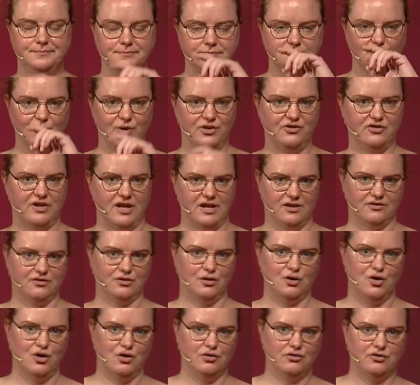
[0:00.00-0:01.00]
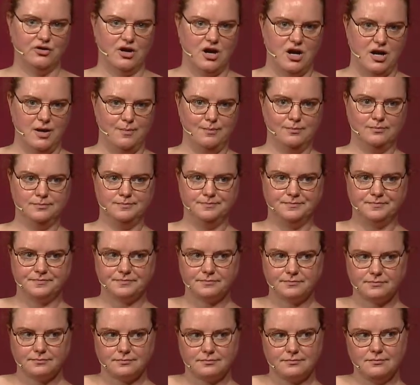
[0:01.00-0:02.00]
which takes a long time.
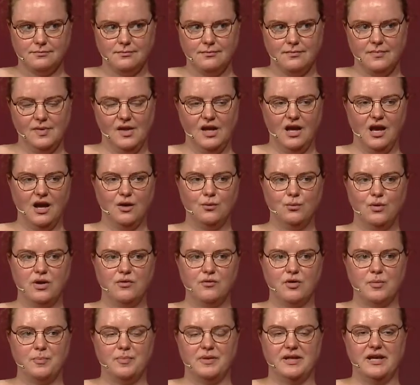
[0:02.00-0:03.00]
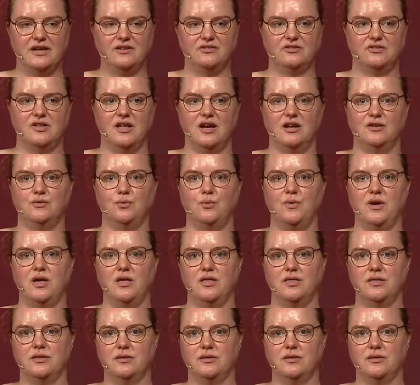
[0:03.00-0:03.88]
And we replaced that with